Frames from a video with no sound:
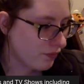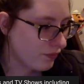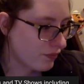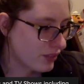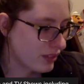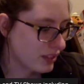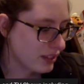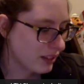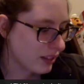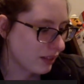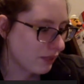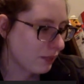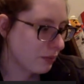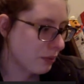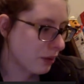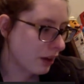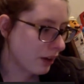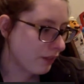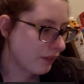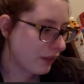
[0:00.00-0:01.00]
Disney From
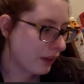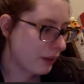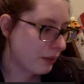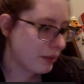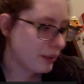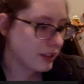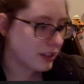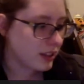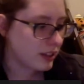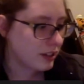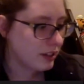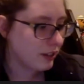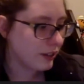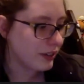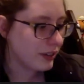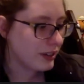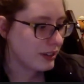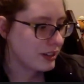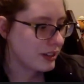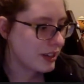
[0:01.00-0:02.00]
Our Family to
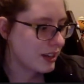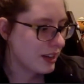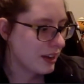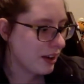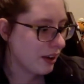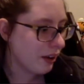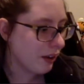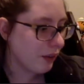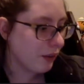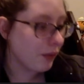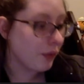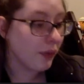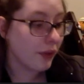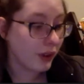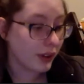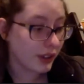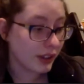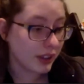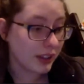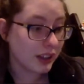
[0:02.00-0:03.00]
Yours,
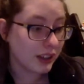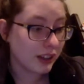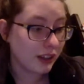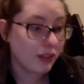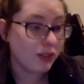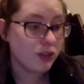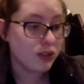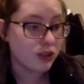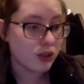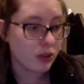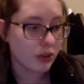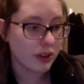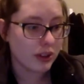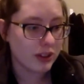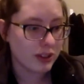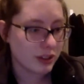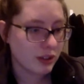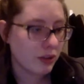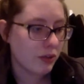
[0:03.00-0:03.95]
really cute short.